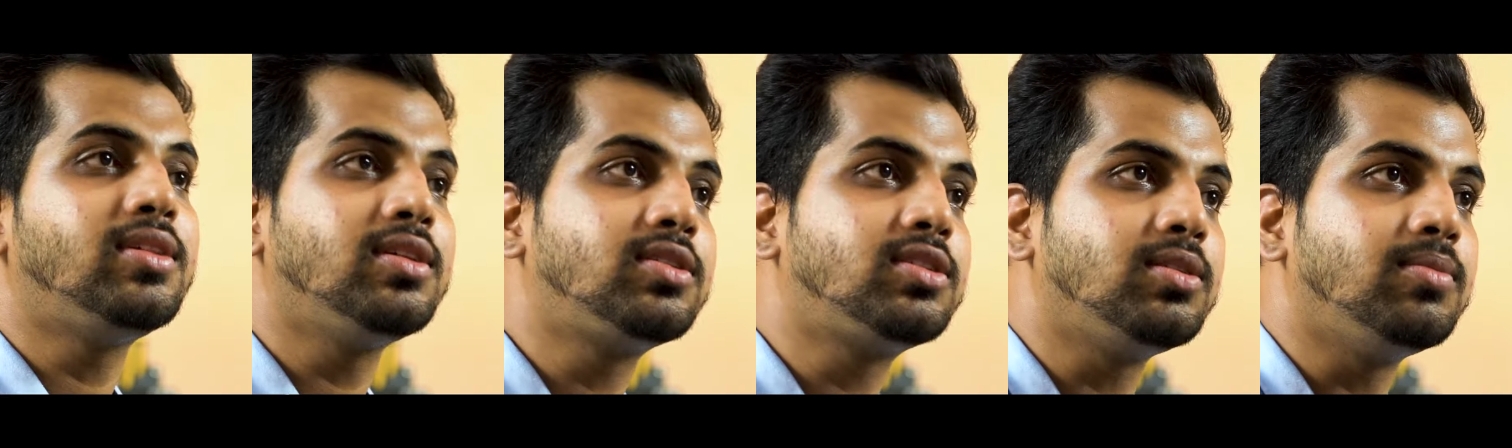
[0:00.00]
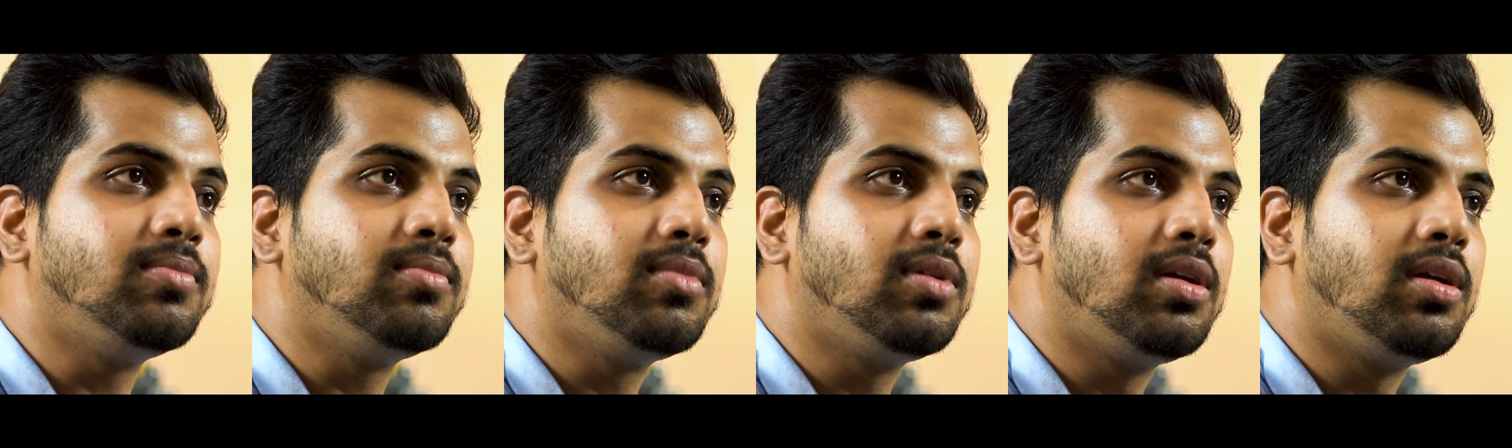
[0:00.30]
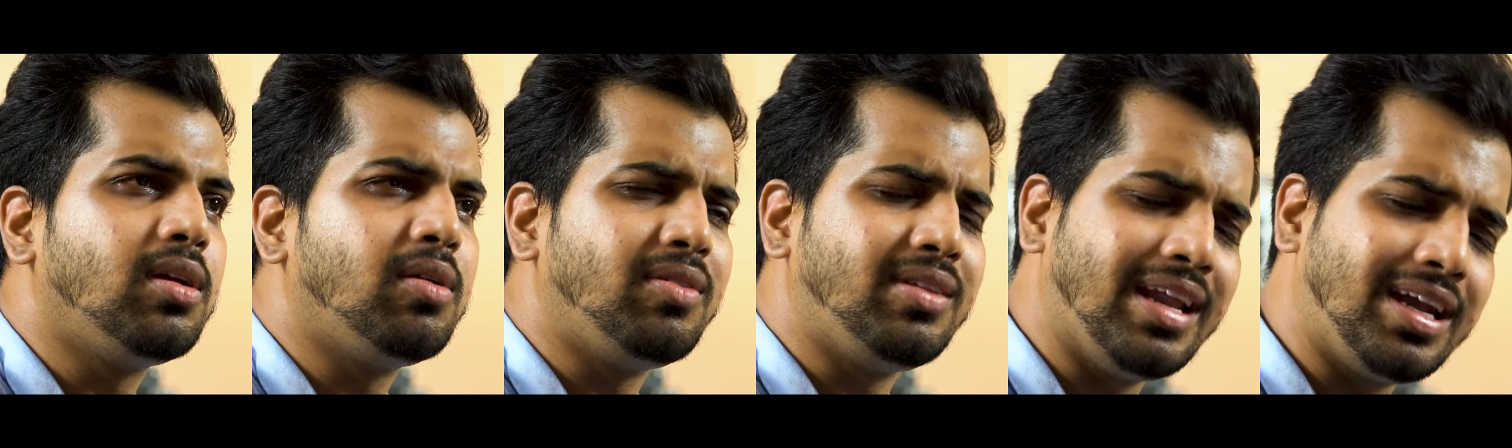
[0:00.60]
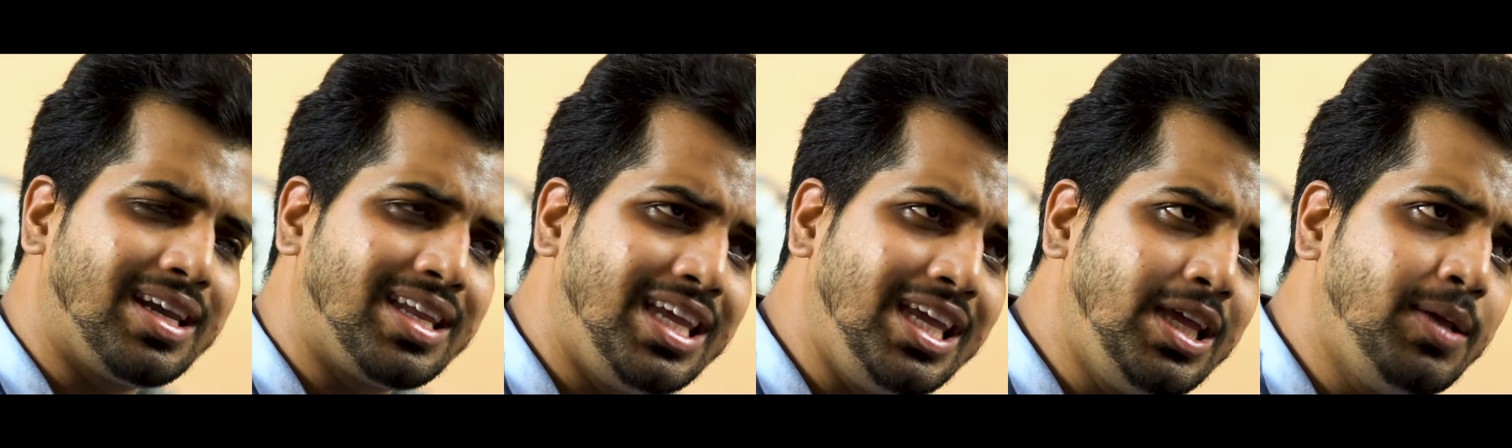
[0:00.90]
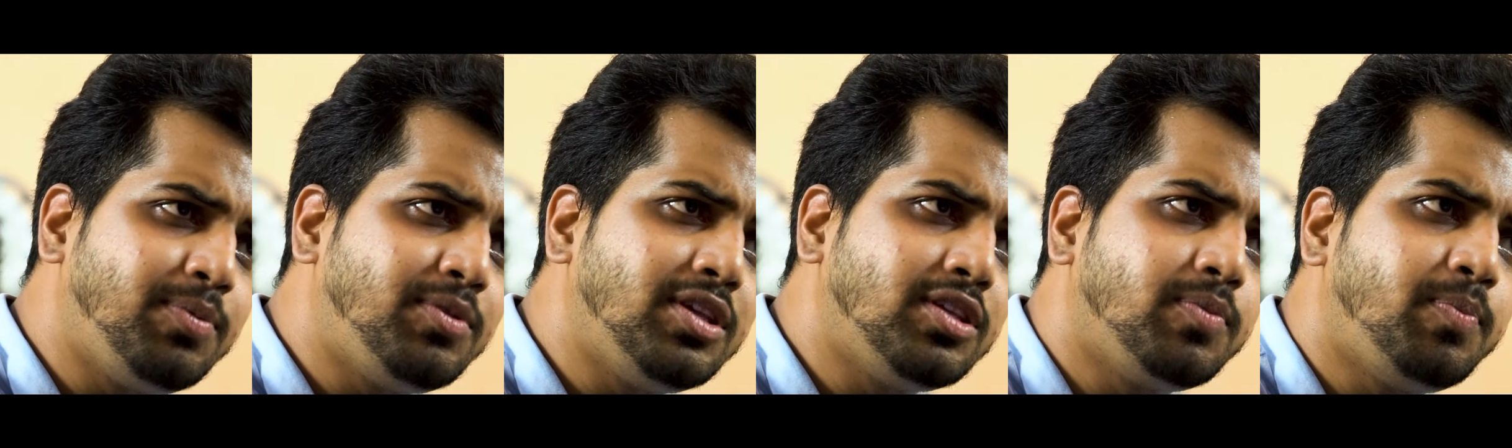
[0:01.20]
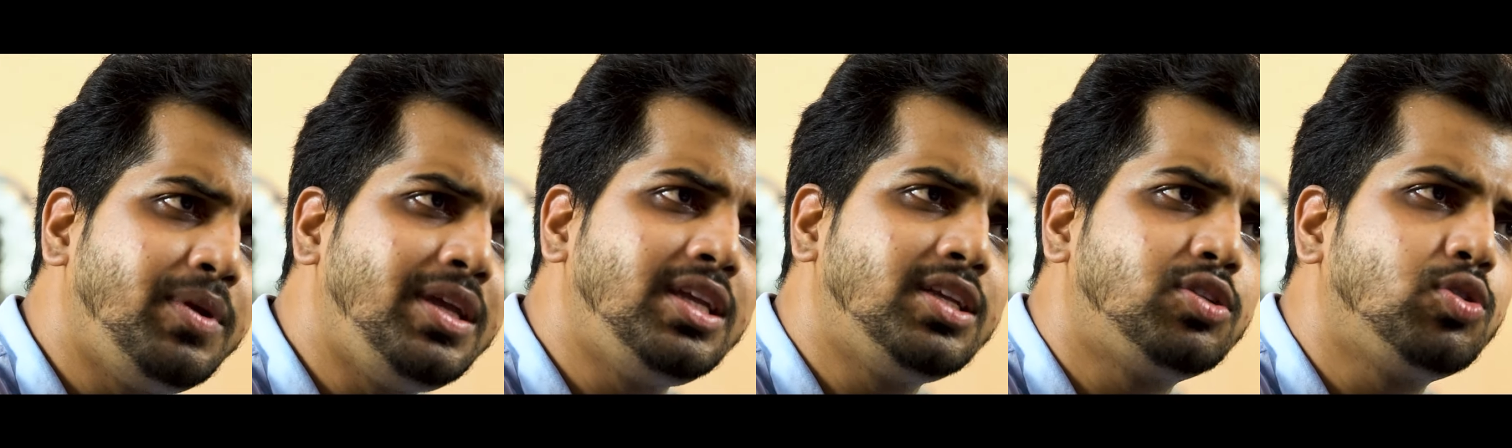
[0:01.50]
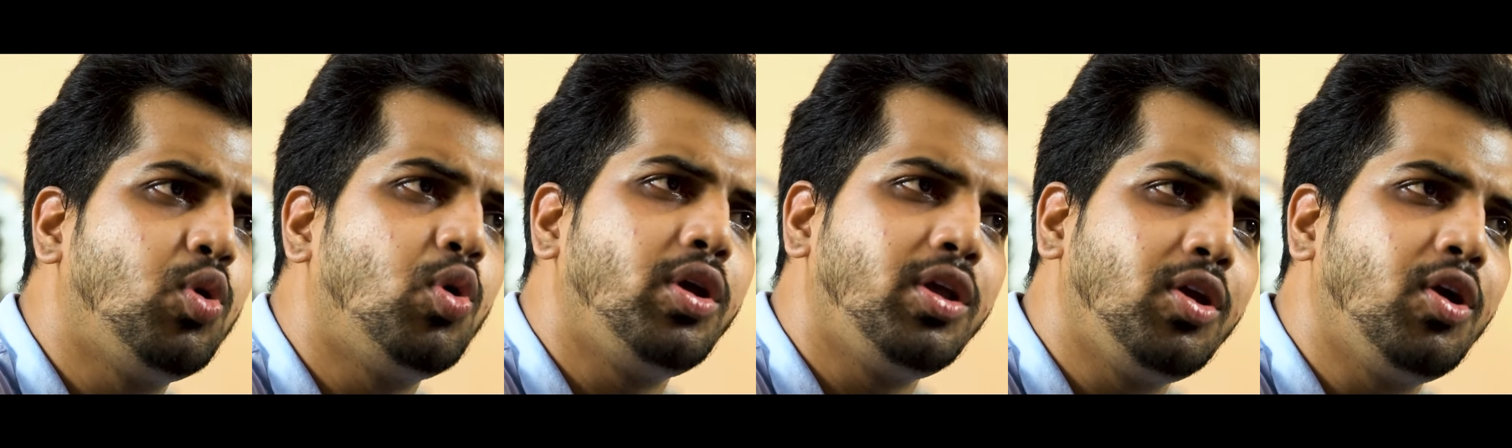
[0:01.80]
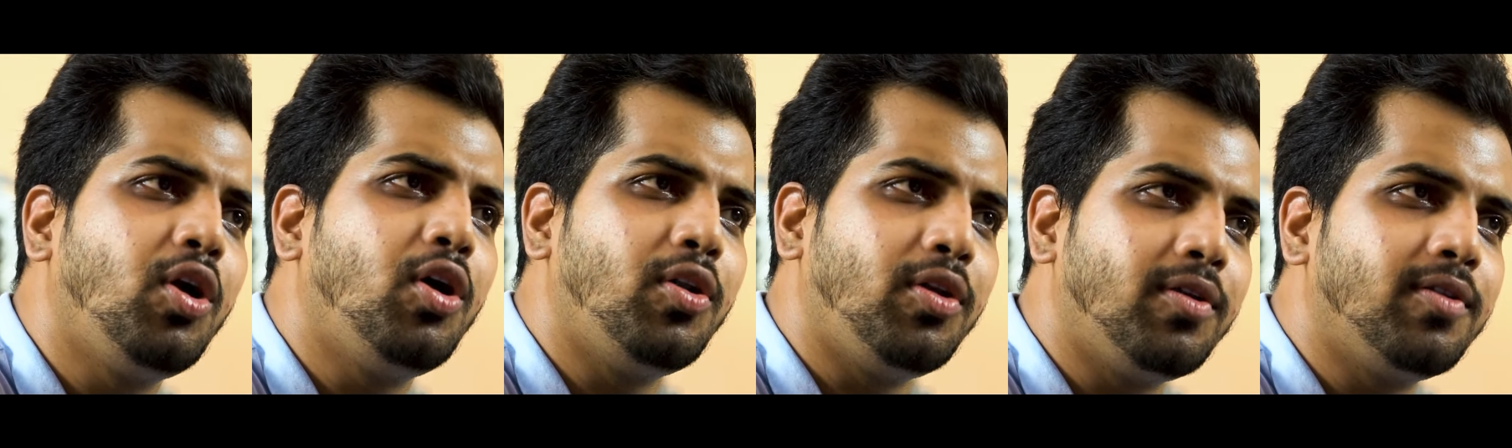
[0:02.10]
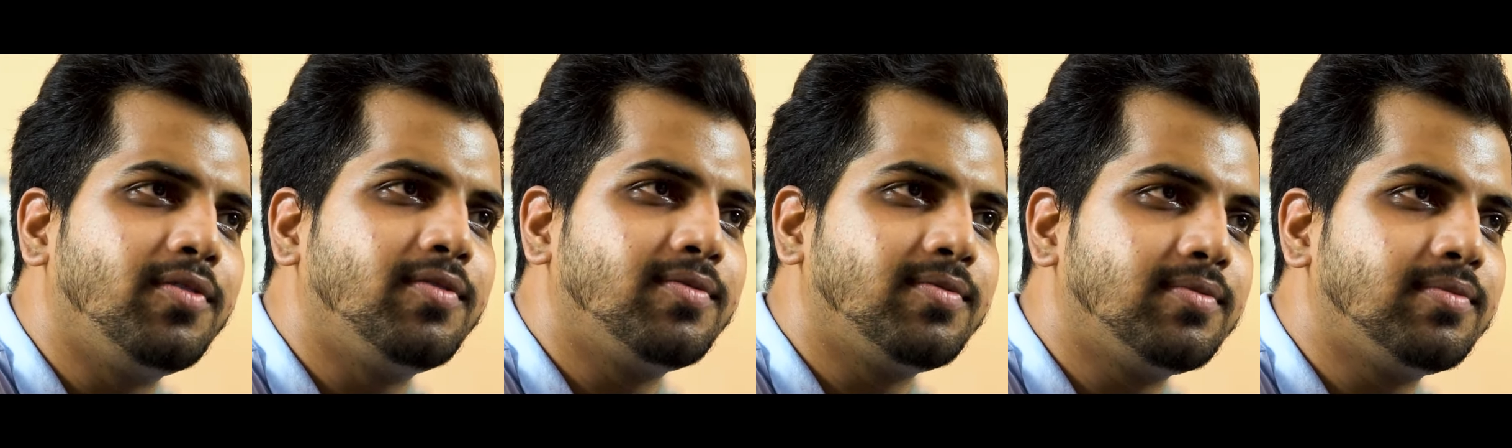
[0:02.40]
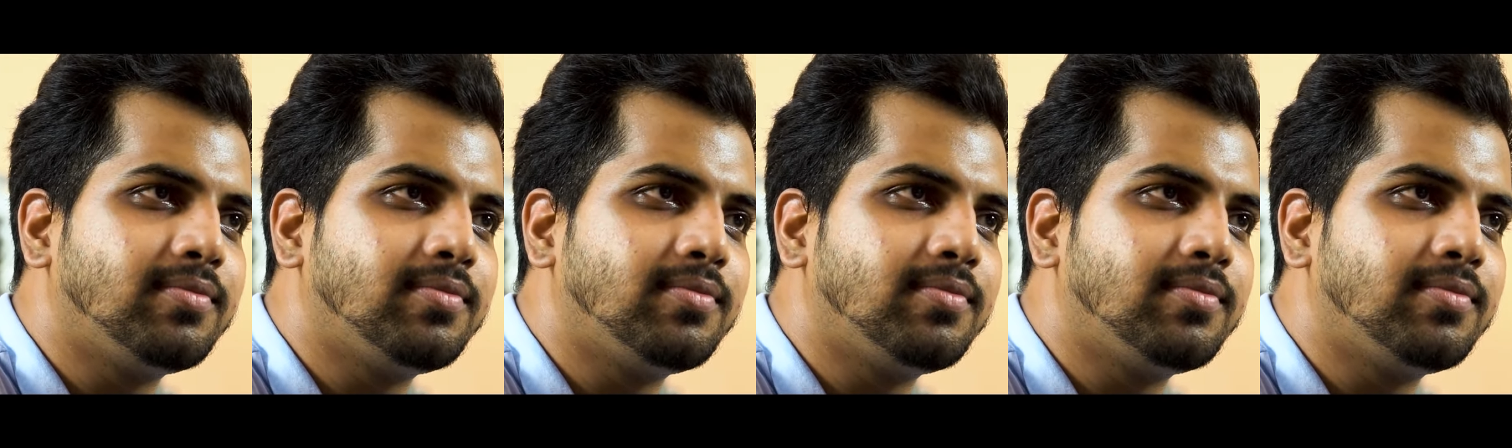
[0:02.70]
cooling system that keeps this beast going on.